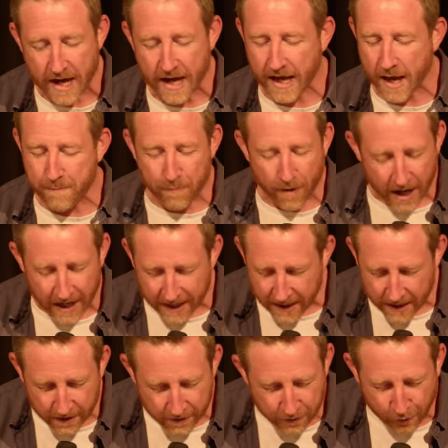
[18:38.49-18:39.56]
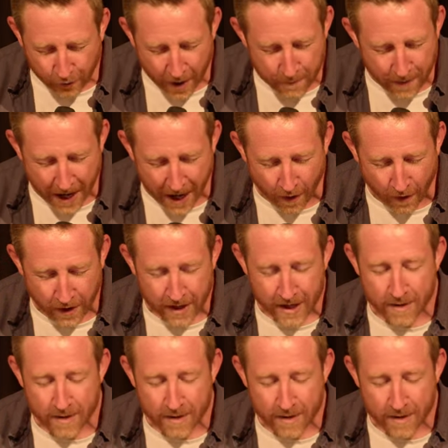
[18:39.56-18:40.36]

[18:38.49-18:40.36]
kept by his great power,